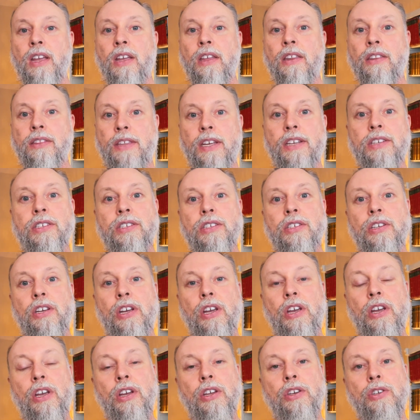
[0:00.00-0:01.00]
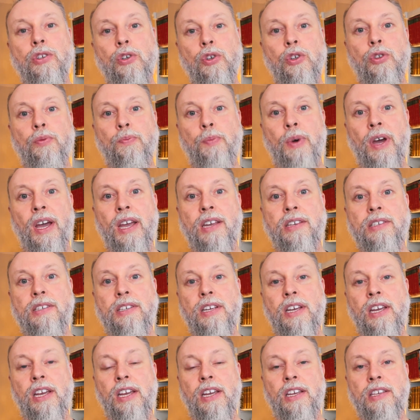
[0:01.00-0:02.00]
This
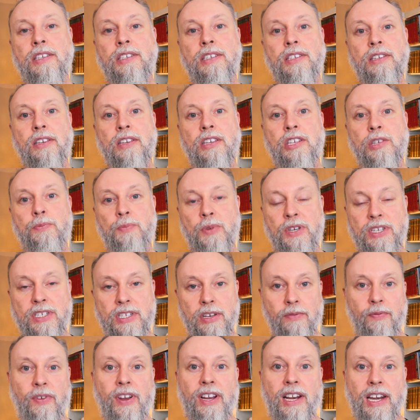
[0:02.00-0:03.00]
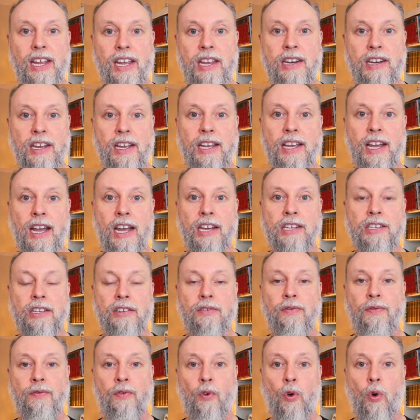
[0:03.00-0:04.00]
toothpaste is specifically
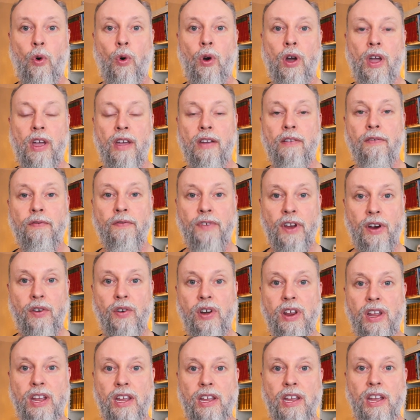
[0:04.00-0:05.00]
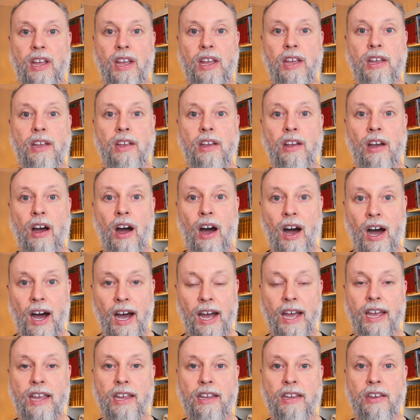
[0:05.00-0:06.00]
indicated for very
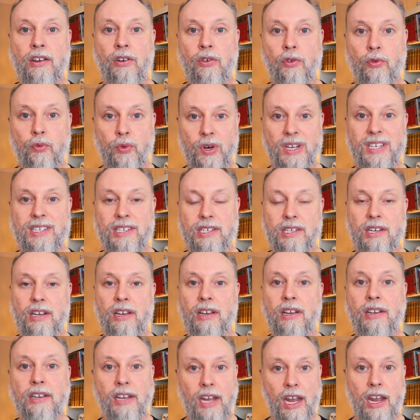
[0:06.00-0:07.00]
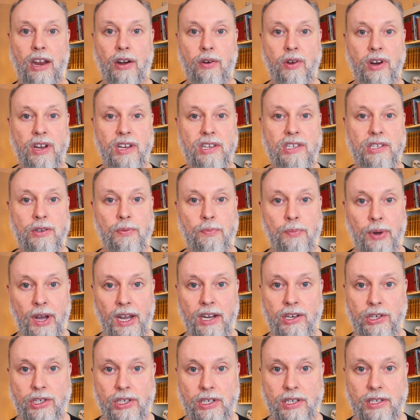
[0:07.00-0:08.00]
high risk caries
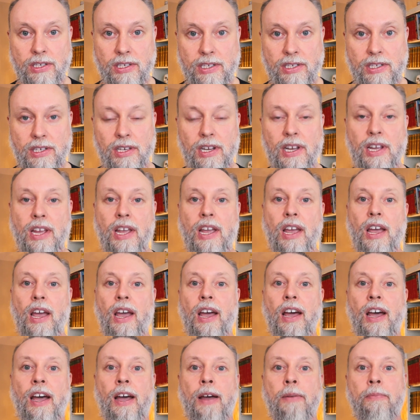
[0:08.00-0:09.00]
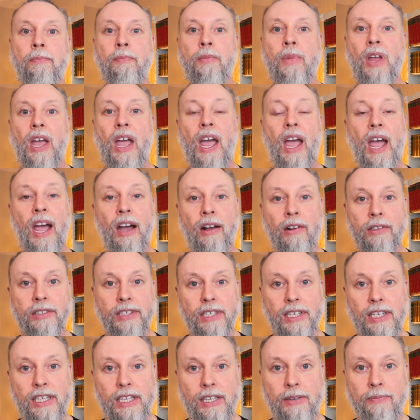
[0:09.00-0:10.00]
patients,
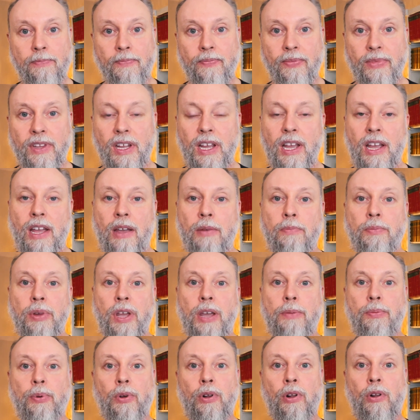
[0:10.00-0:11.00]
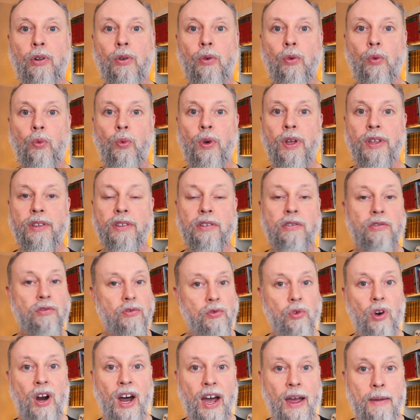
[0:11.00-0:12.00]
elderly, people with
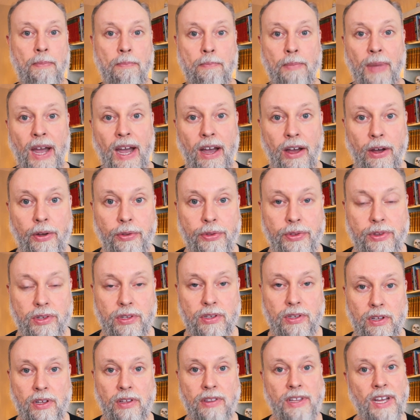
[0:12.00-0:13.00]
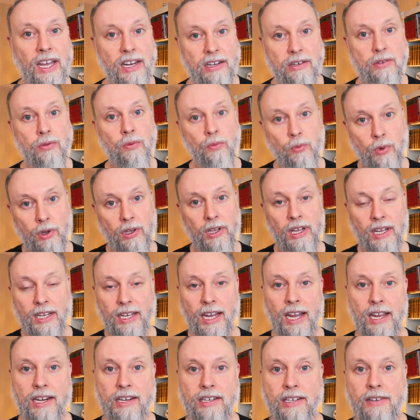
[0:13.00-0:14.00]
dry mouth that will
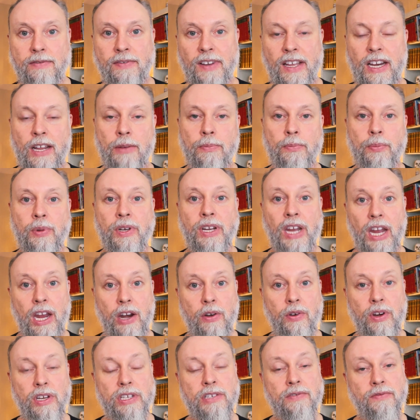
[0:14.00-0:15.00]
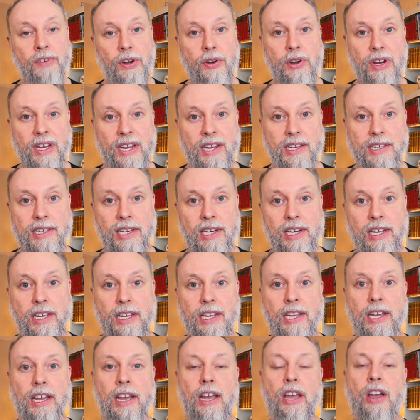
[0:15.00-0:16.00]
again develop caries very
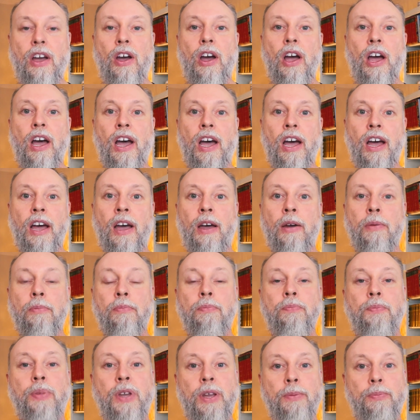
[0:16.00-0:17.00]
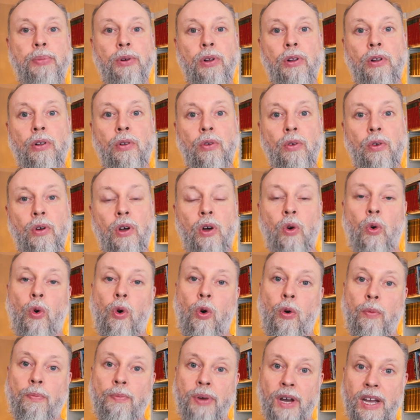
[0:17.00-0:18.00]
easily, people
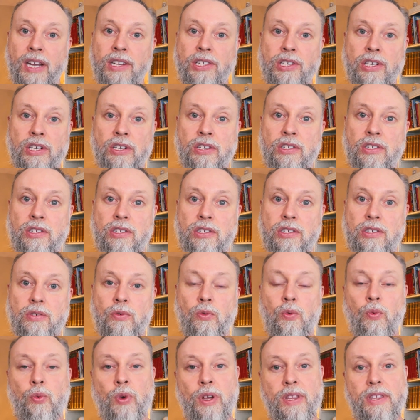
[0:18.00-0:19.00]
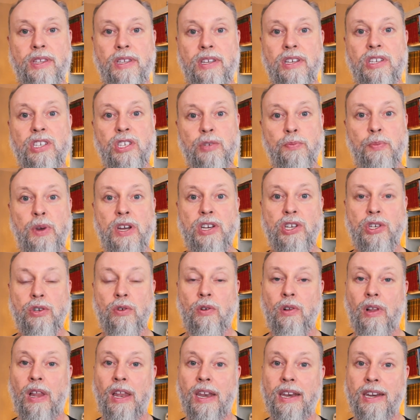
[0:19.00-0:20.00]
or patients with
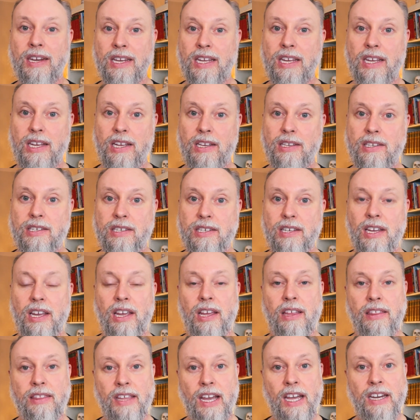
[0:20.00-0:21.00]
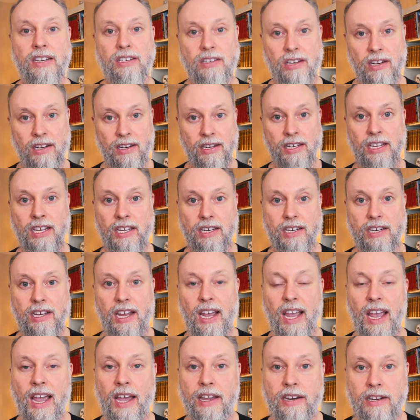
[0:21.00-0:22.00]
special needs that need
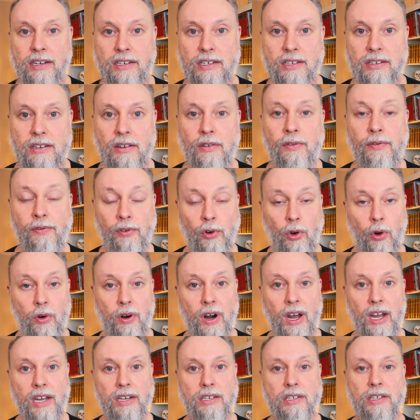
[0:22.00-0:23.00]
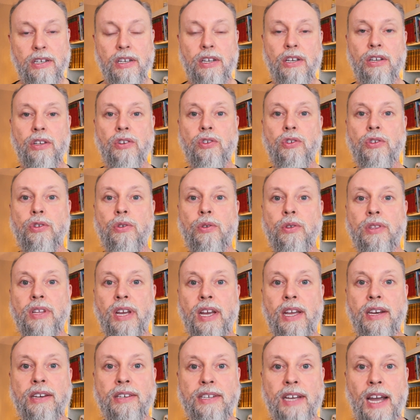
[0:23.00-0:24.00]
added fluoride to
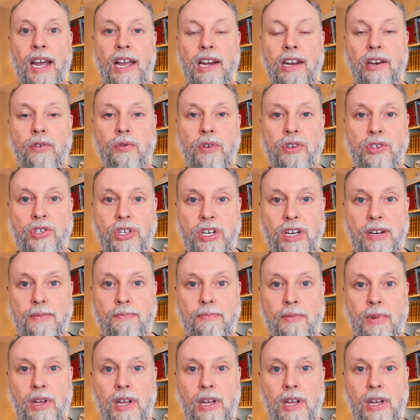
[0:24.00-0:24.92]
their daily regime,